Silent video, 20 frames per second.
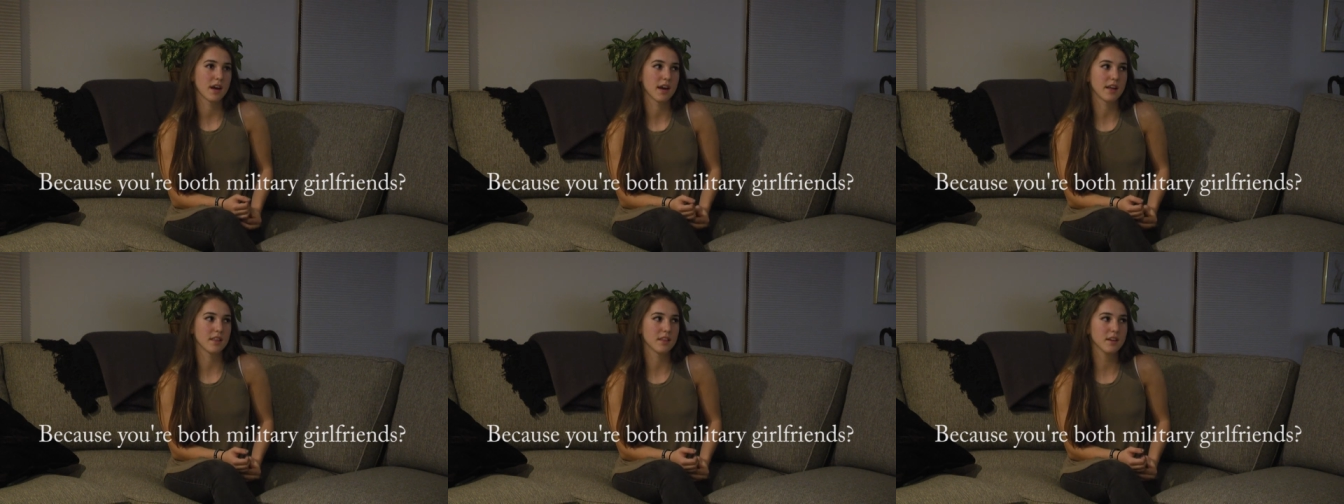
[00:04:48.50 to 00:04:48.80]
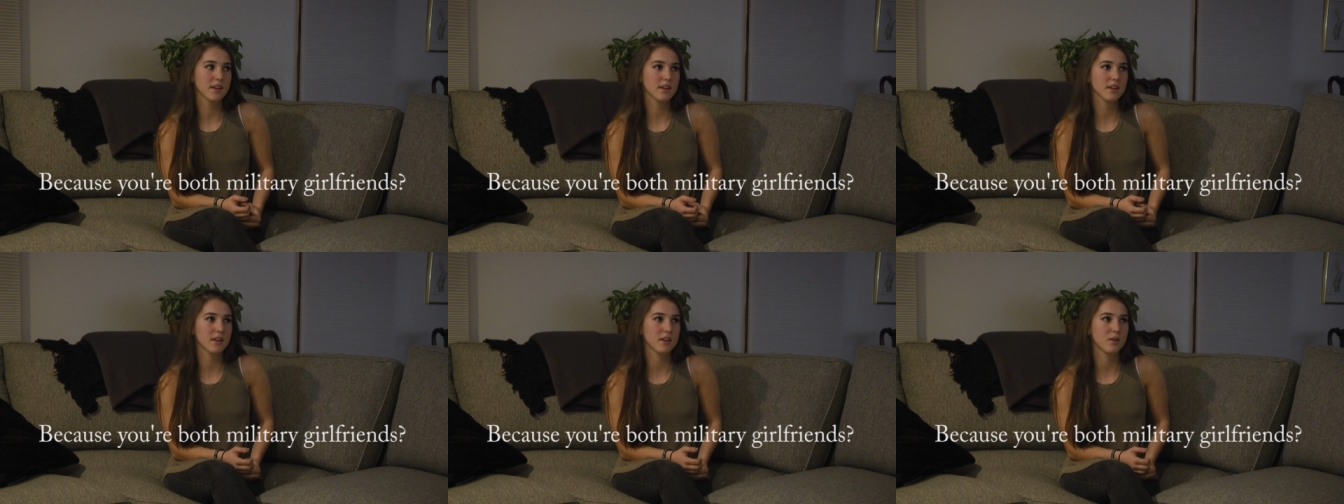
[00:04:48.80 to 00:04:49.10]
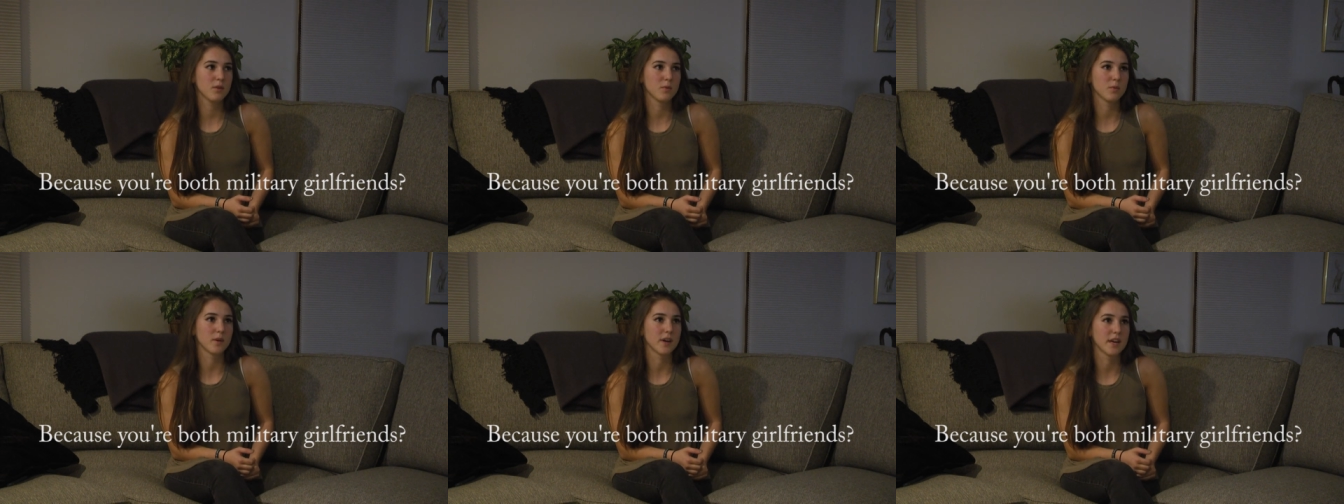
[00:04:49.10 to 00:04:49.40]
I think
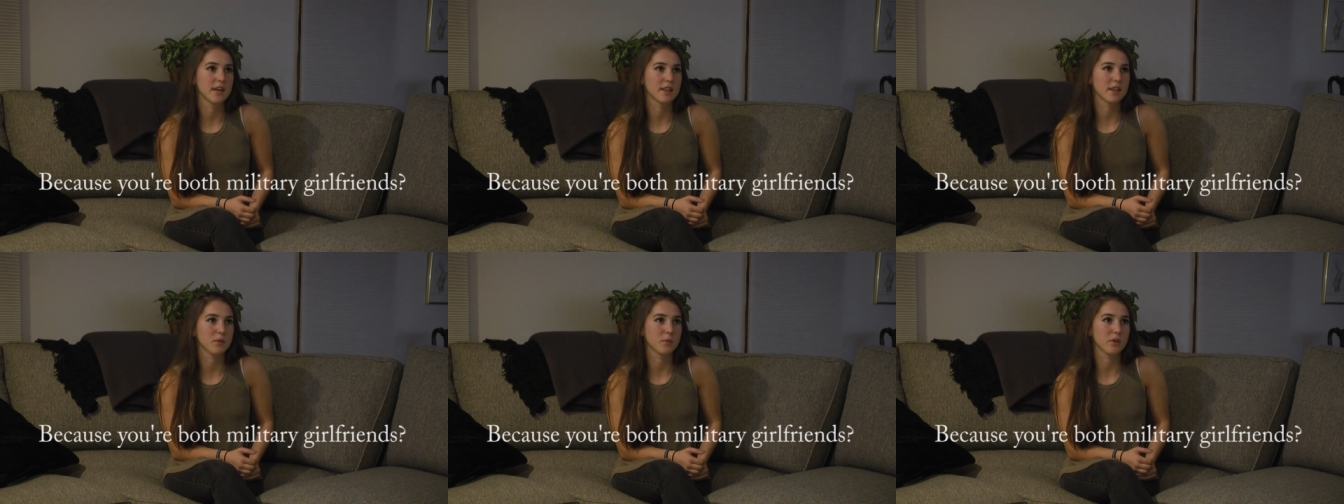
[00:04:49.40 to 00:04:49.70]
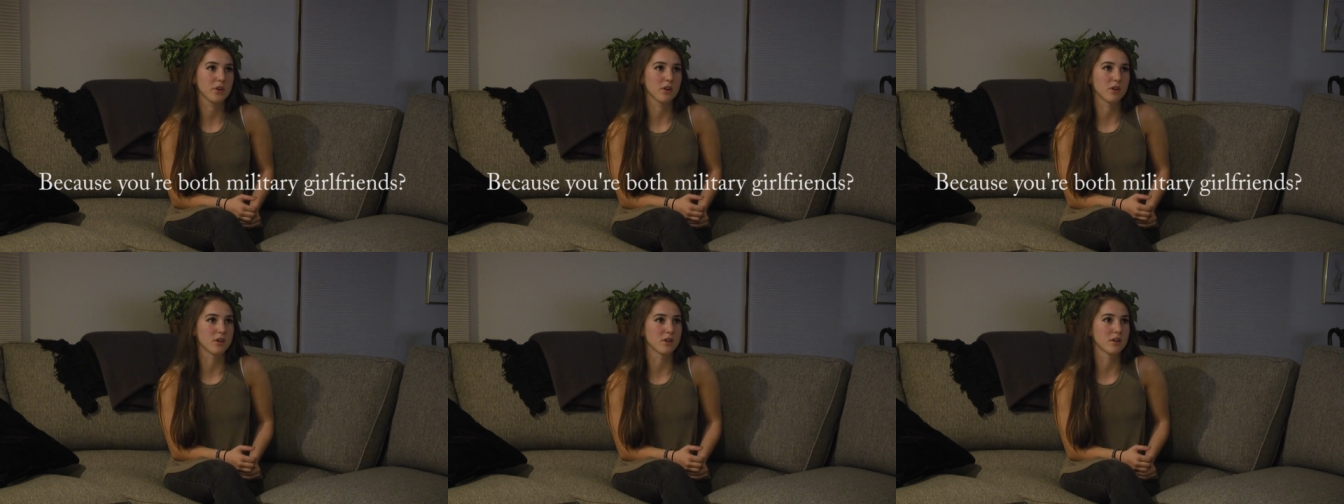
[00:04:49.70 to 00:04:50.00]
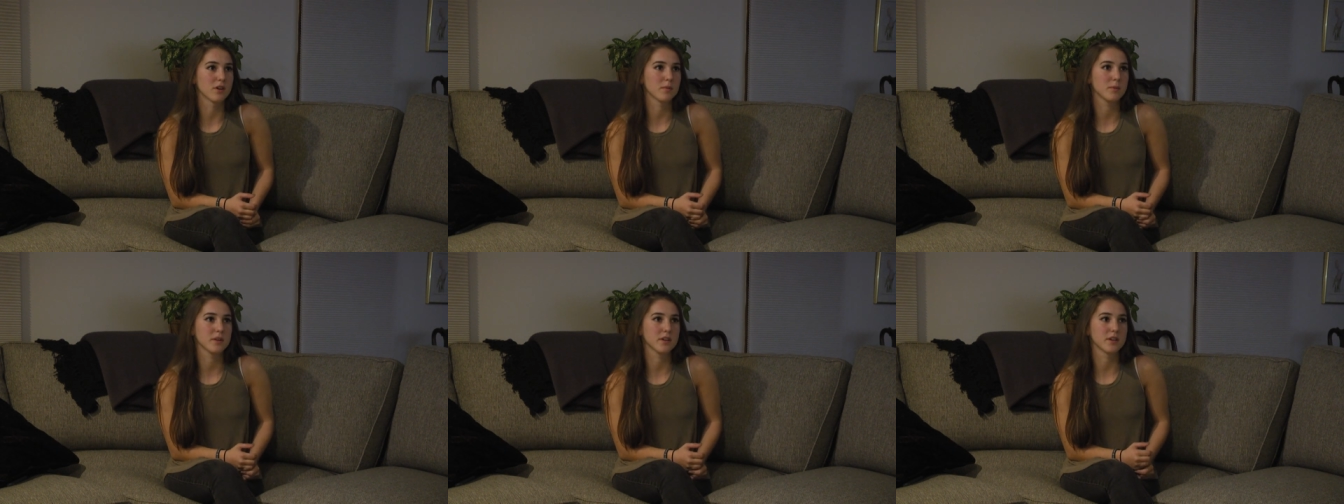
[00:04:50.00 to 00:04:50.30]
in a way that we
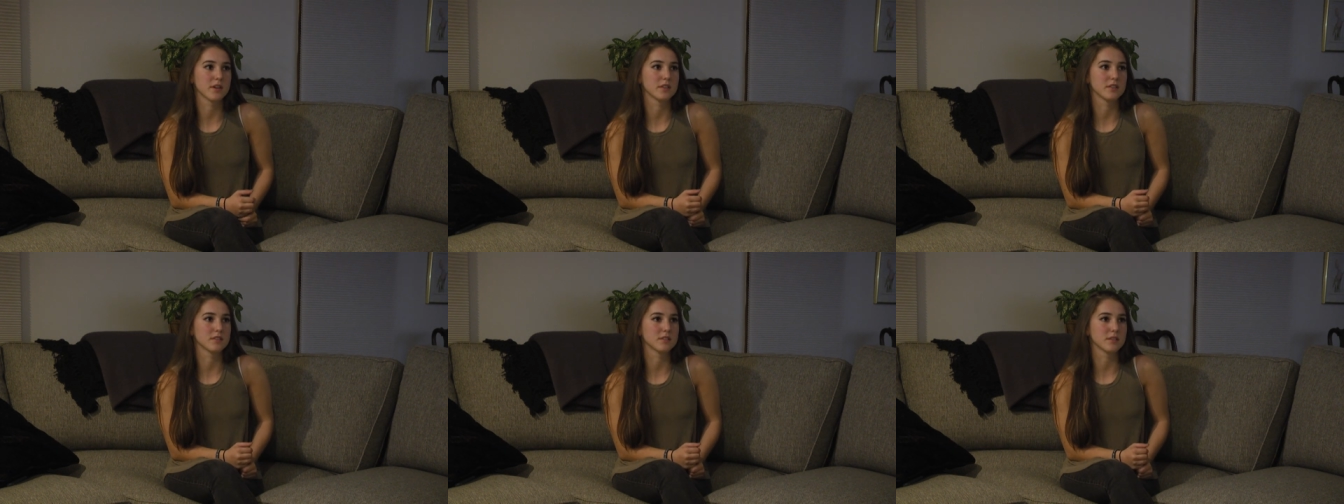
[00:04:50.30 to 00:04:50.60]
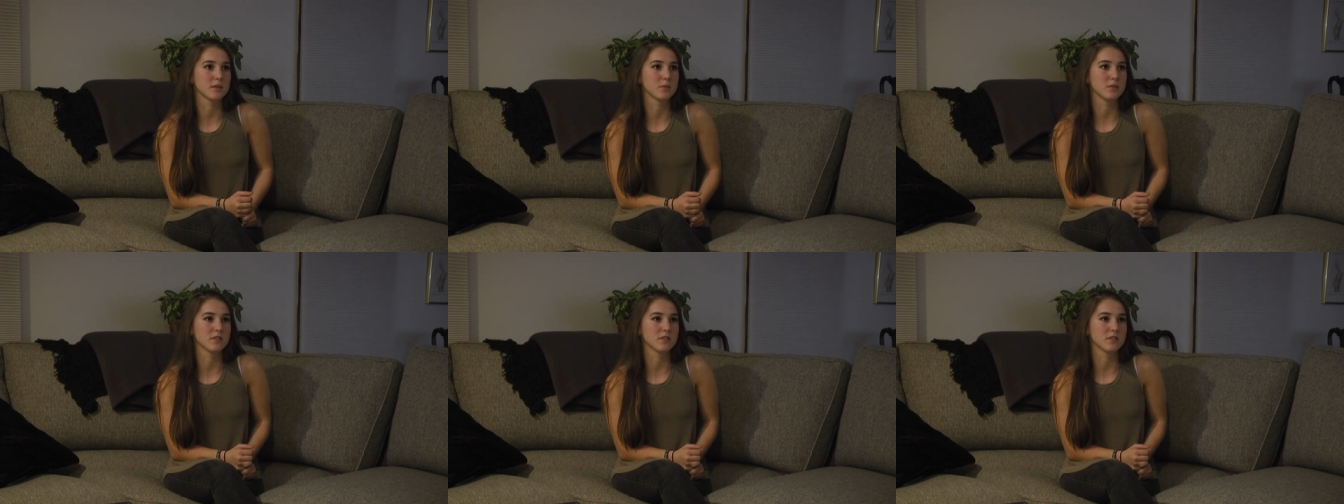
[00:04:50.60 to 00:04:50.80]
are because it